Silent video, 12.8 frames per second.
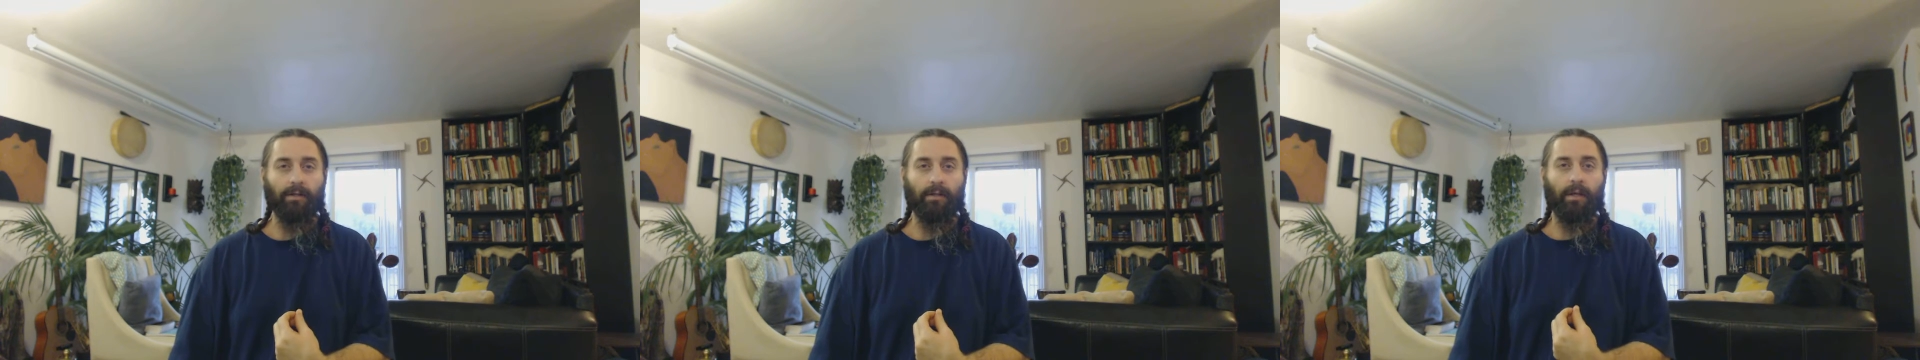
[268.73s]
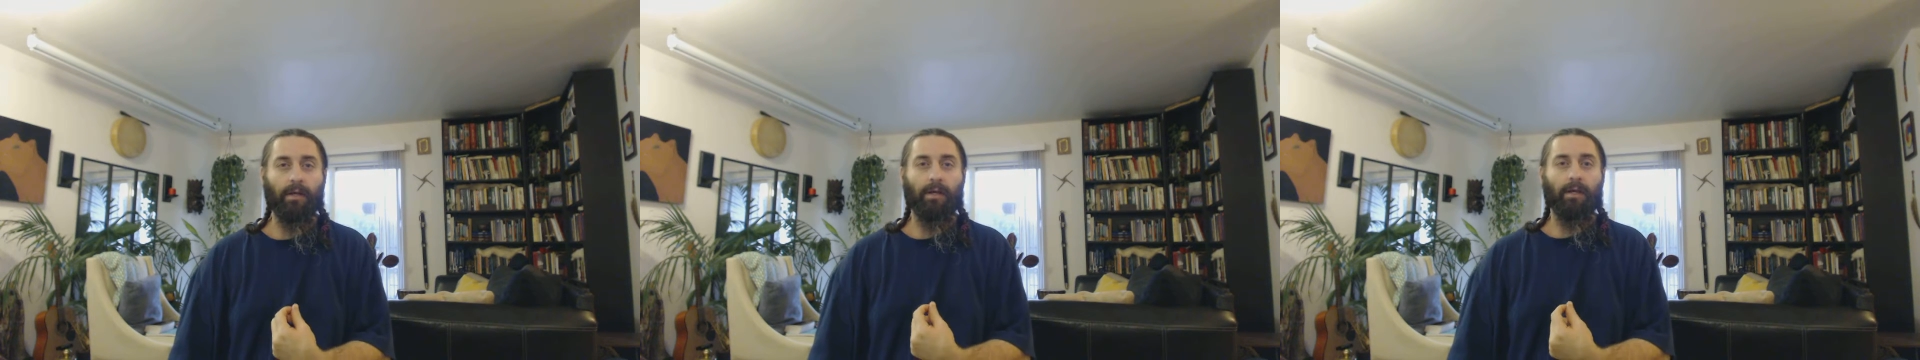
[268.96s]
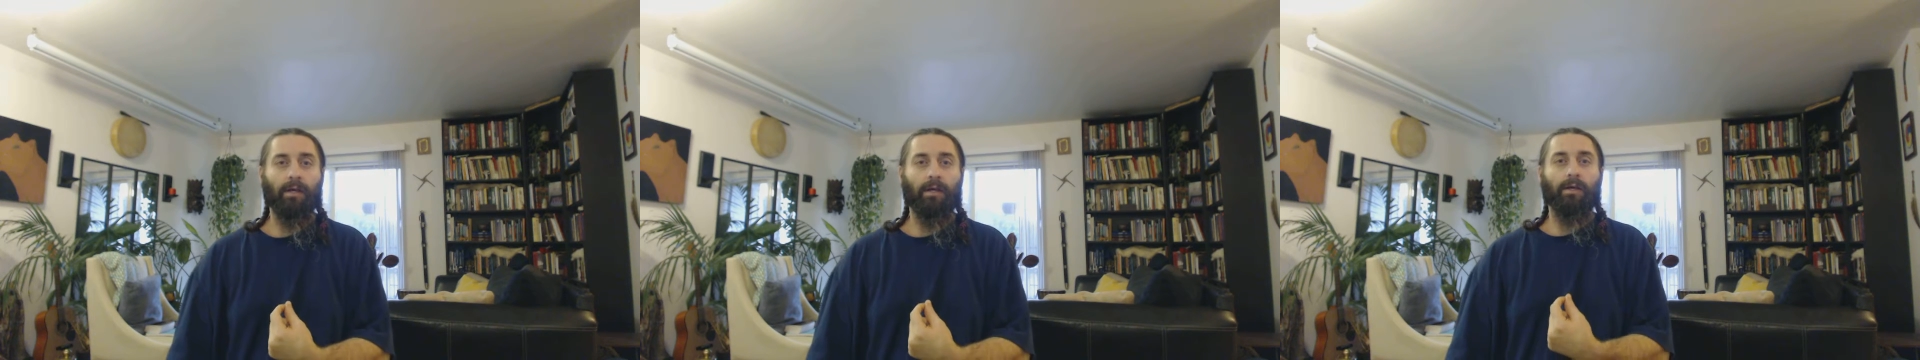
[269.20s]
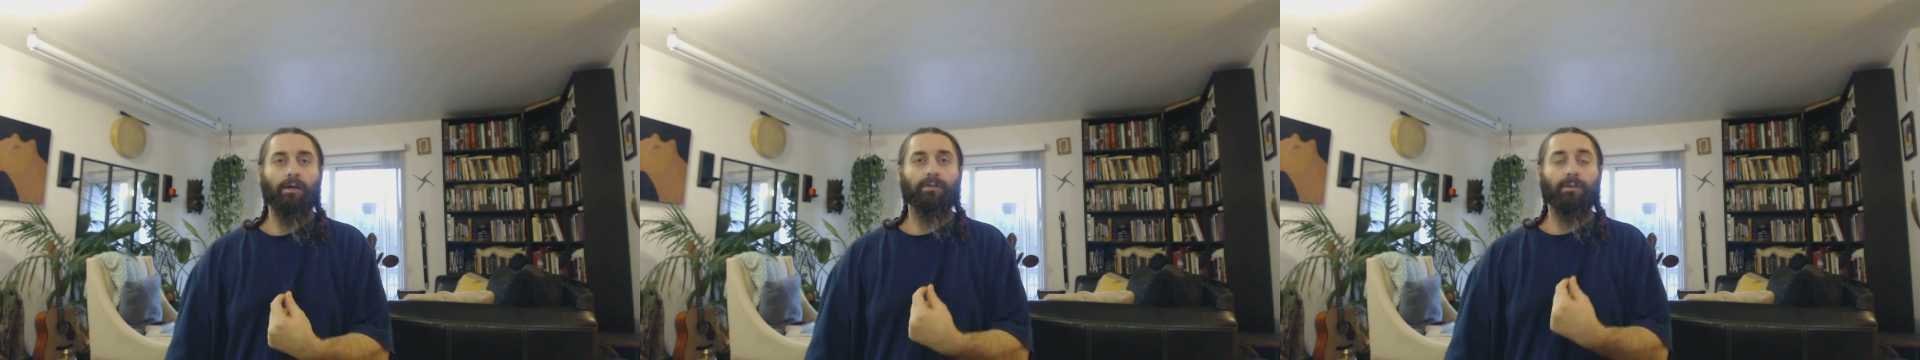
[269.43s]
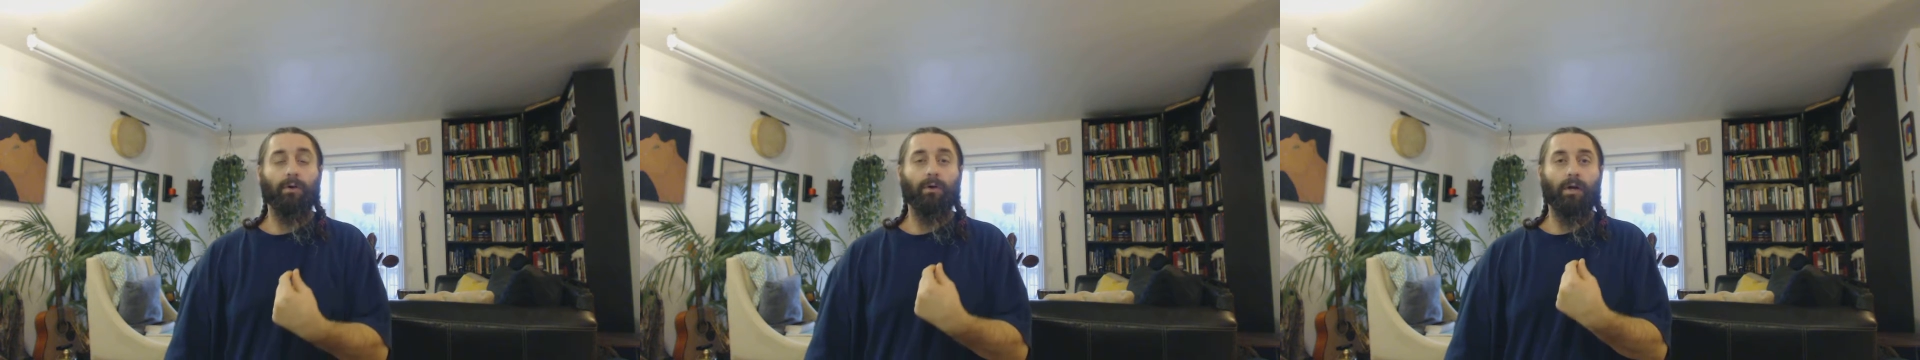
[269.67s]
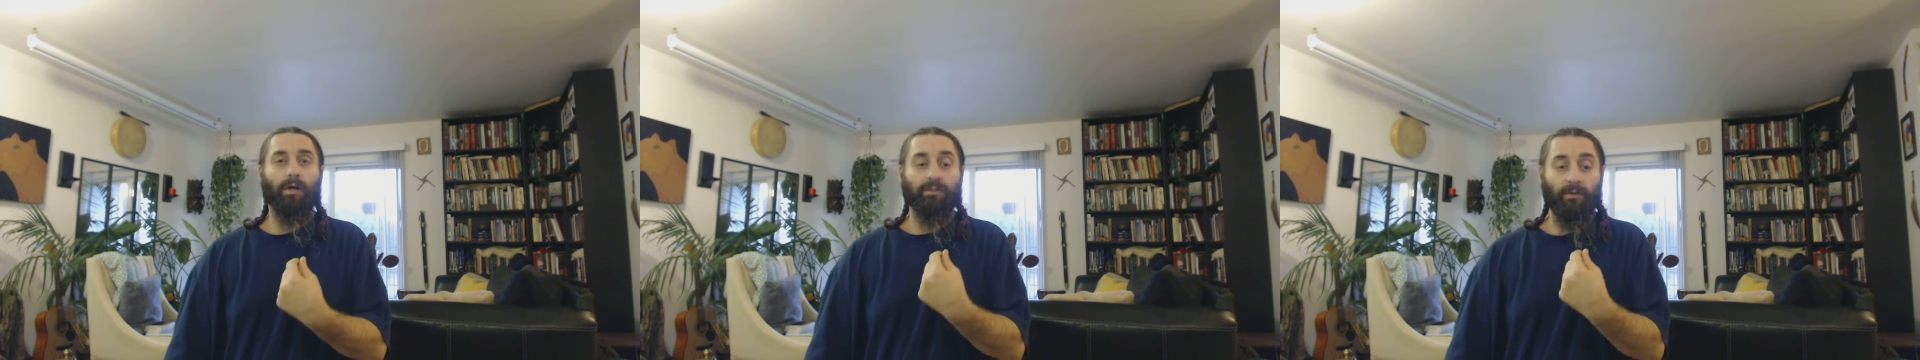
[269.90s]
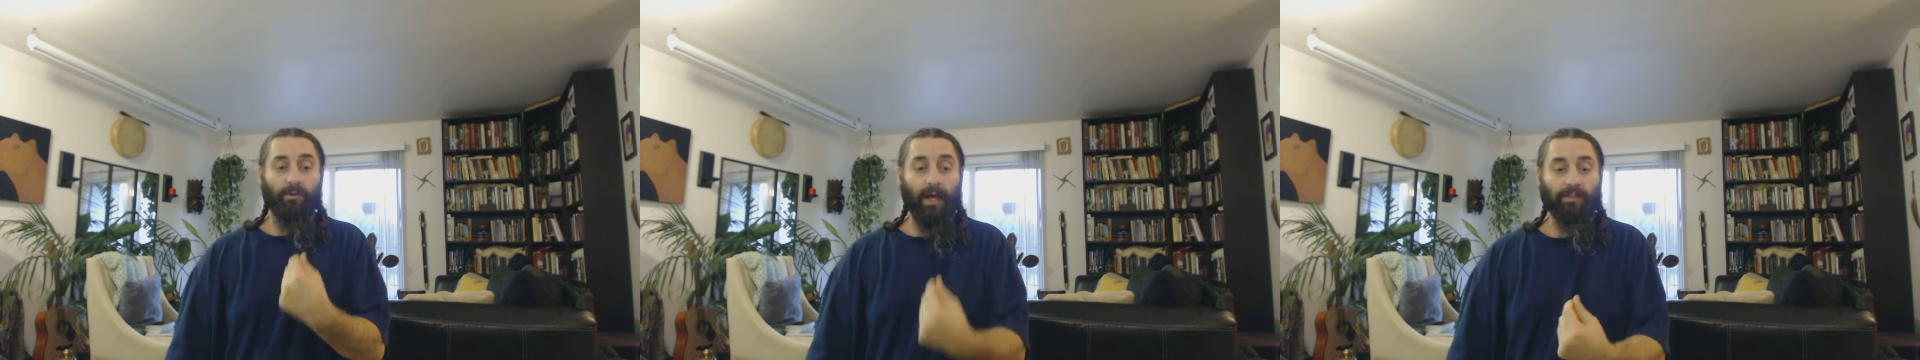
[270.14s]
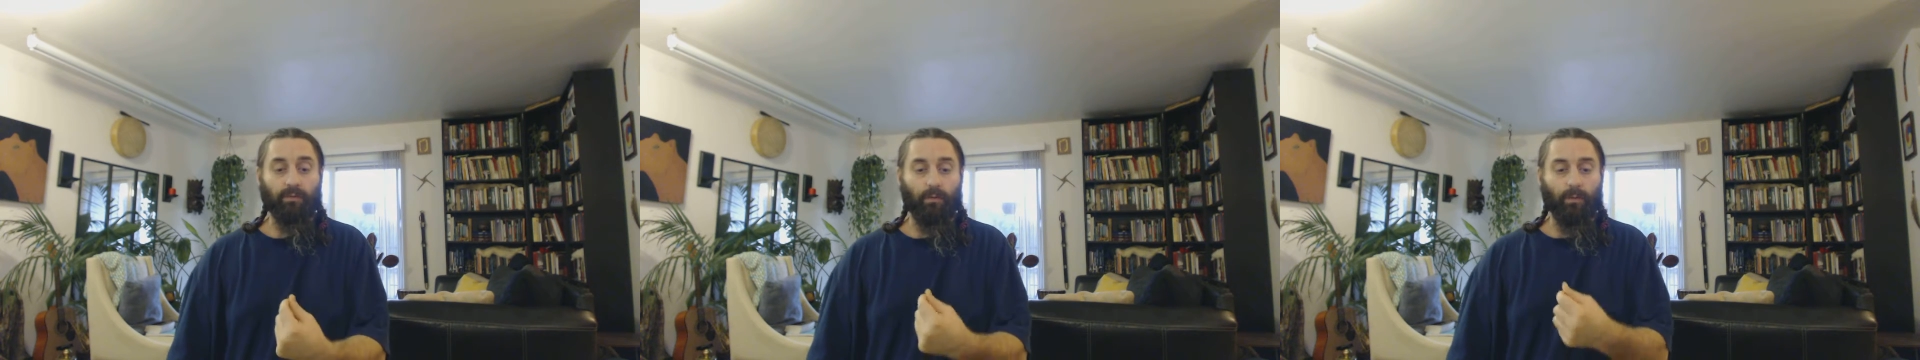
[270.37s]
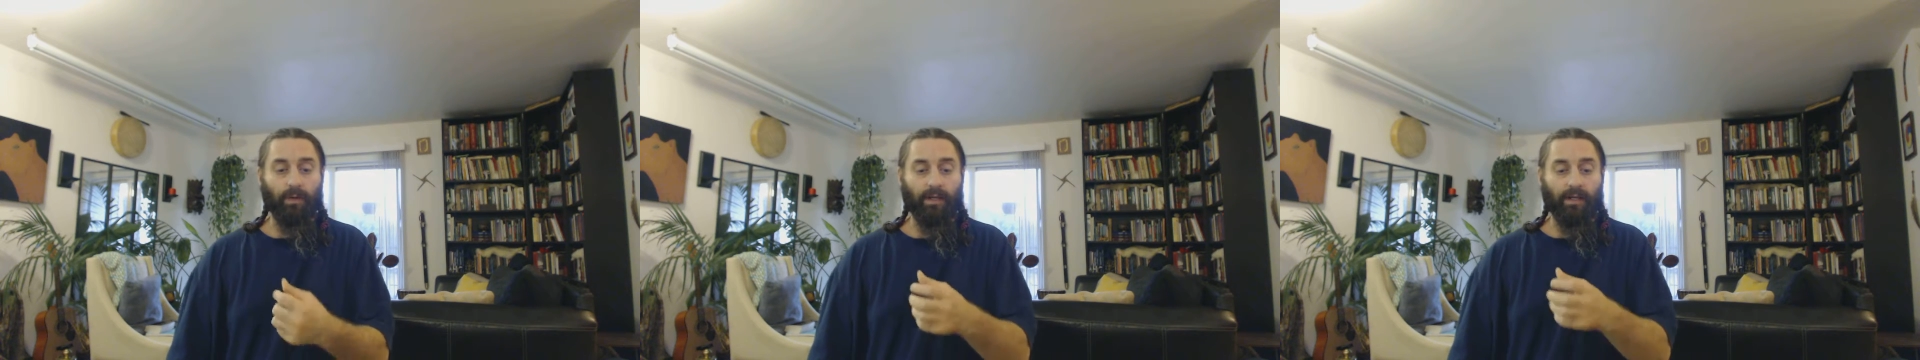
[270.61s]
And so that's
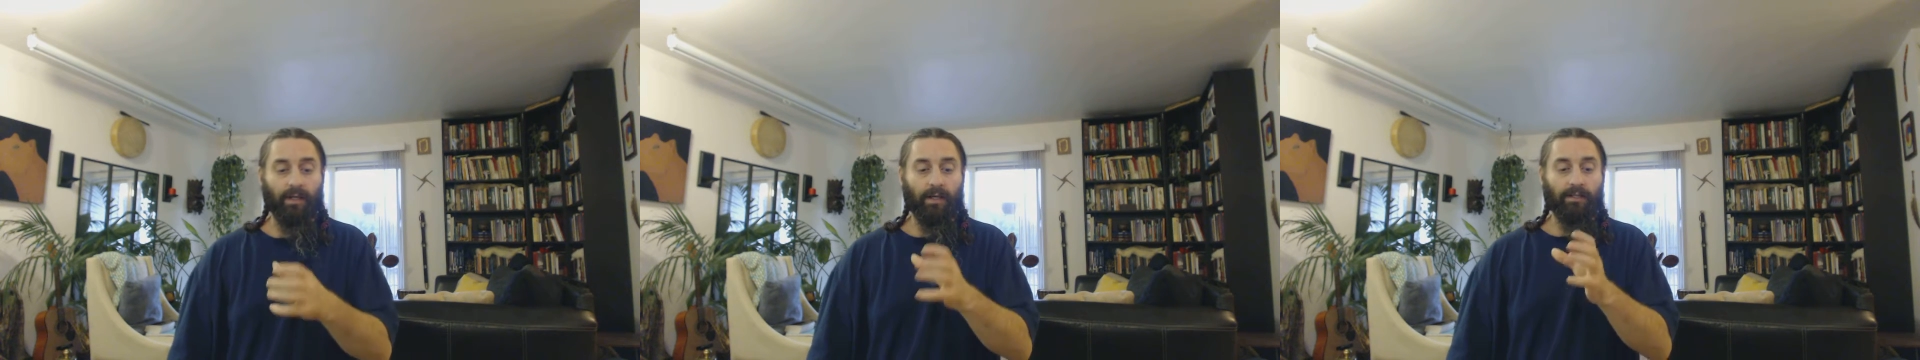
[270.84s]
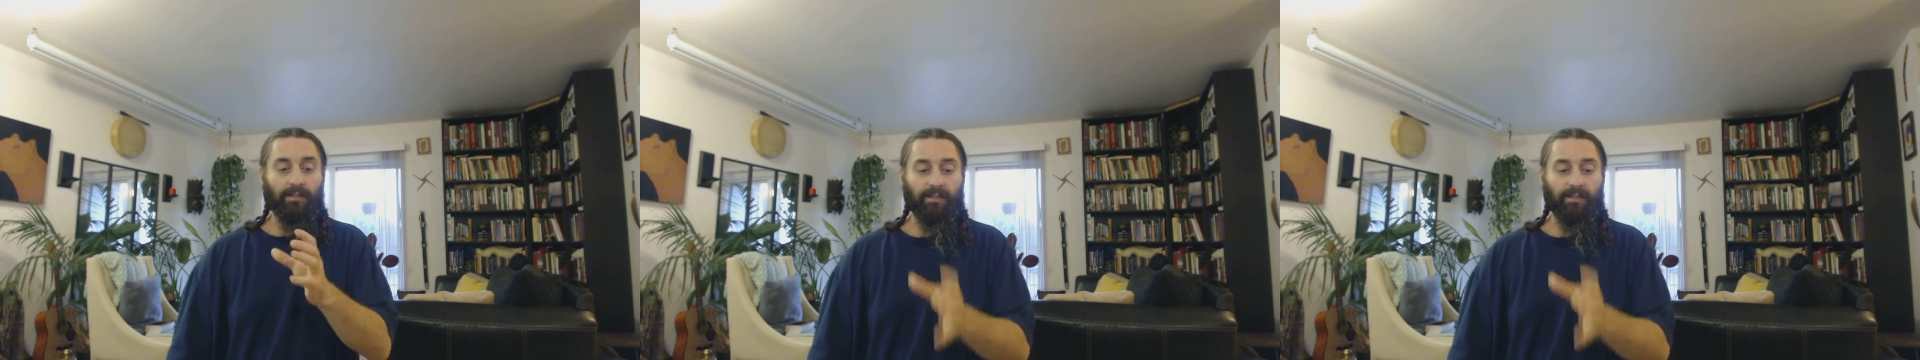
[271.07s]
what we